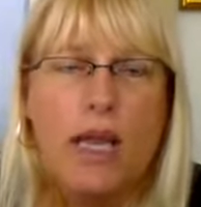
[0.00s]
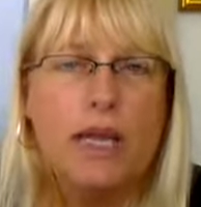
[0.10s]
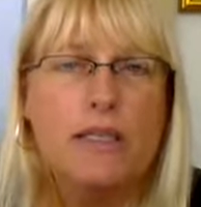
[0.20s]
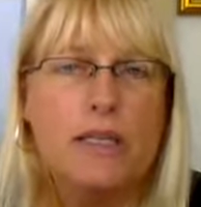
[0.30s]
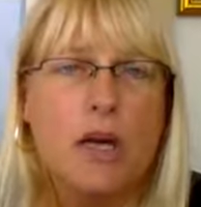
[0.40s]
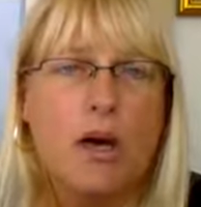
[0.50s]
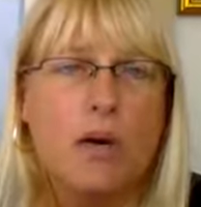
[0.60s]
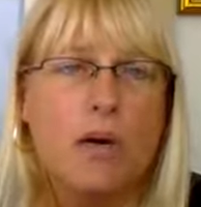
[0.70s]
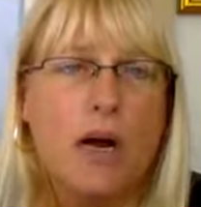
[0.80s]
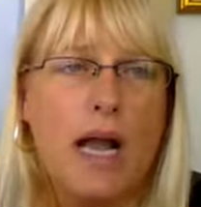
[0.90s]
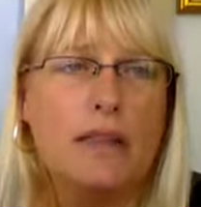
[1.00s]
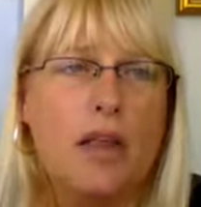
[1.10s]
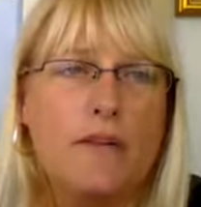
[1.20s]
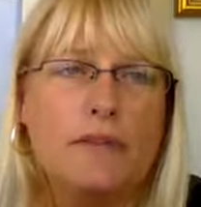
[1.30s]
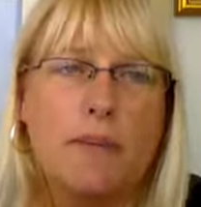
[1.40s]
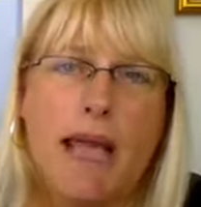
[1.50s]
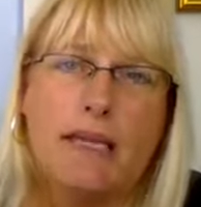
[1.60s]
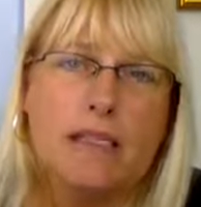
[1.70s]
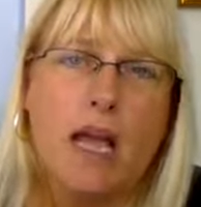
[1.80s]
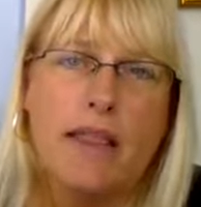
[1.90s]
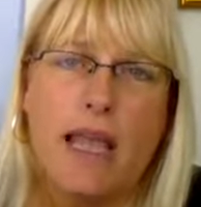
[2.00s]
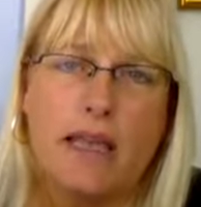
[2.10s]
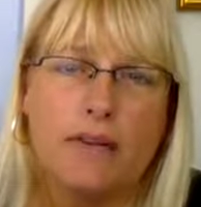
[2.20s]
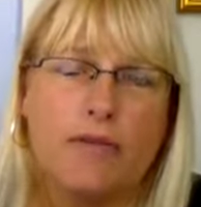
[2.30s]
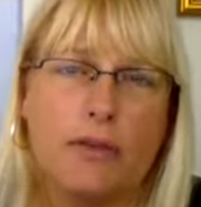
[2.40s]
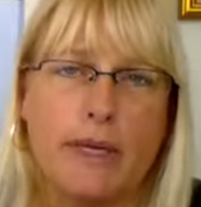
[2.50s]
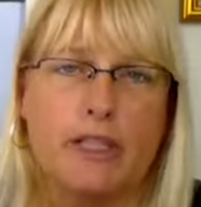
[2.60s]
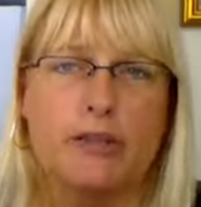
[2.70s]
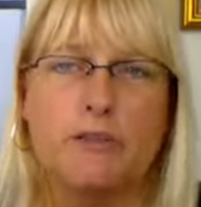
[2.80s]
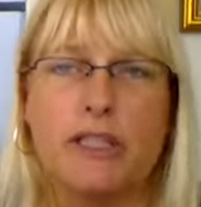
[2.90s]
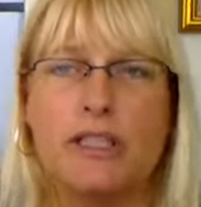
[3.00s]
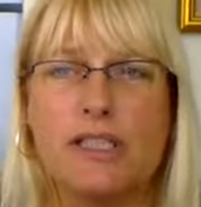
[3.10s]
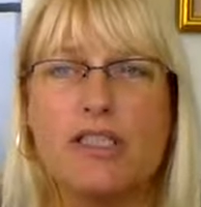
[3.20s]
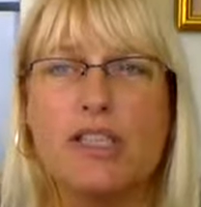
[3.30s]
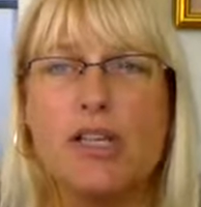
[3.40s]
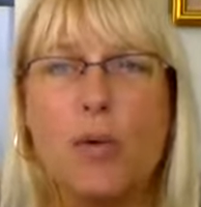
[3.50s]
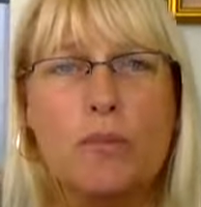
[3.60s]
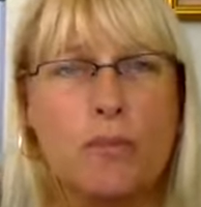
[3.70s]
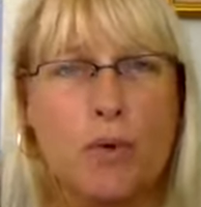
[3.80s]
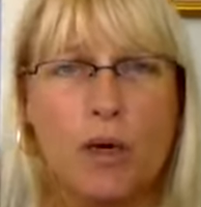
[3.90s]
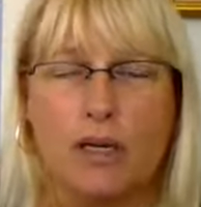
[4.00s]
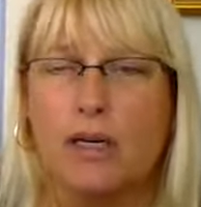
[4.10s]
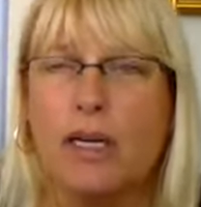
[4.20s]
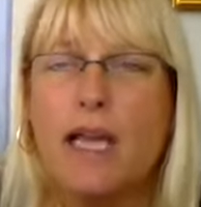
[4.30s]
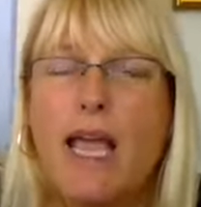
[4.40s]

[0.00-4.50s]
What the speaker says: And so I love to pass on that information because it's so important.